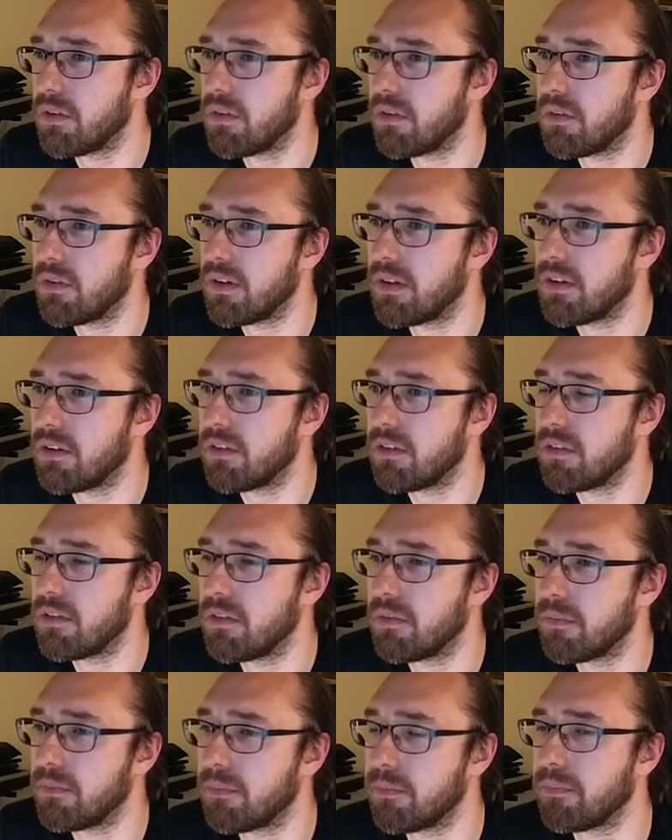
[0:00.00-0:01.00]

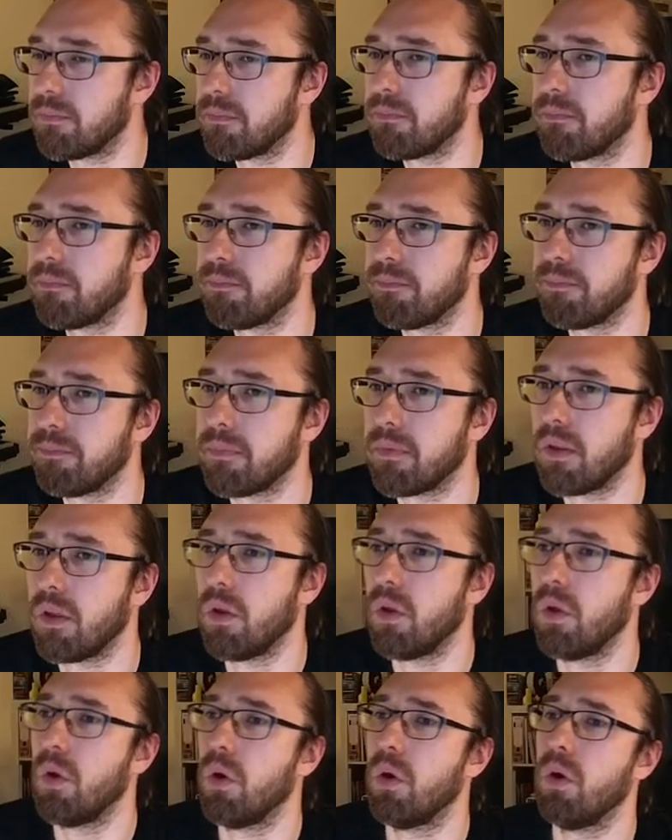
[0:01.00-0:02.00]
Duration.
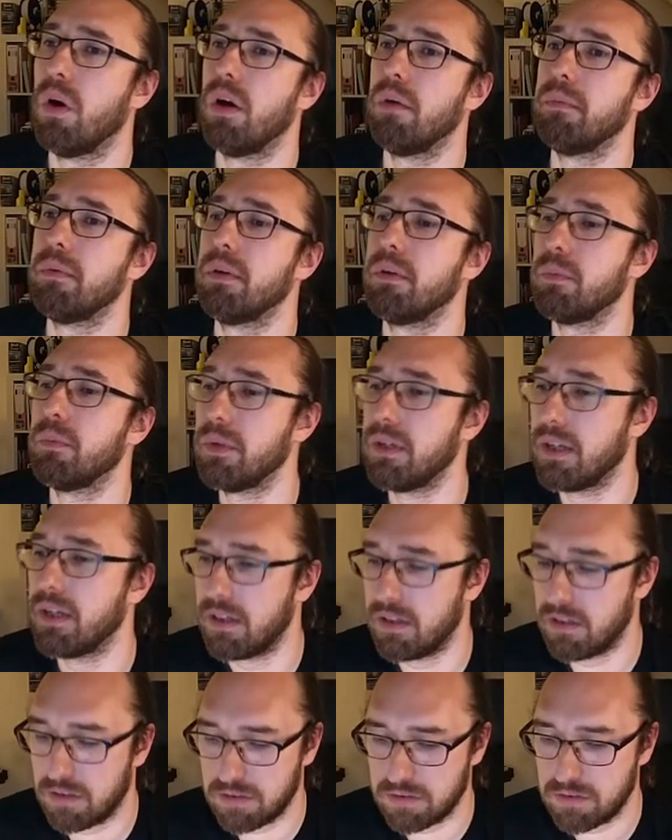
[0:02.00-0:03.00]
I mean, we
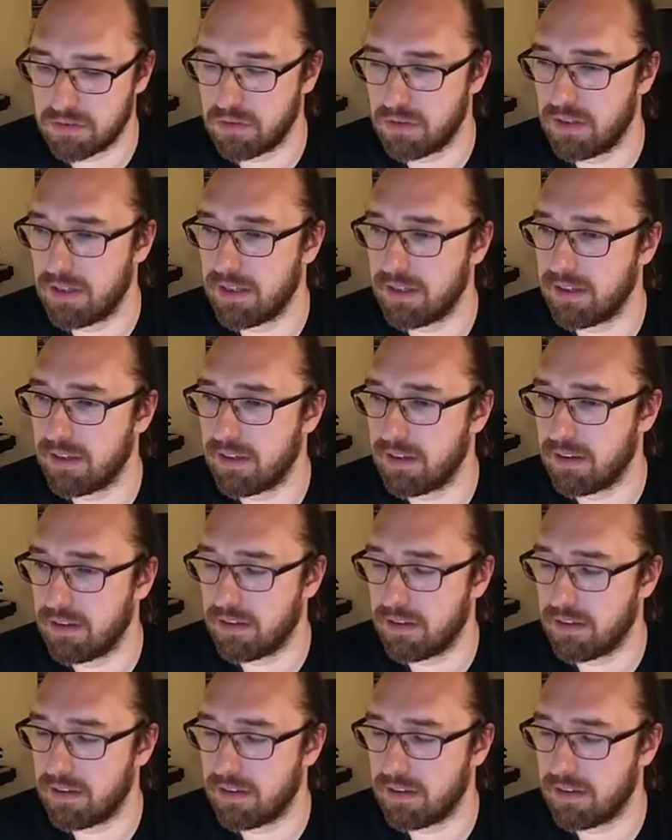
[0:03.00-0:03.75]
can also like,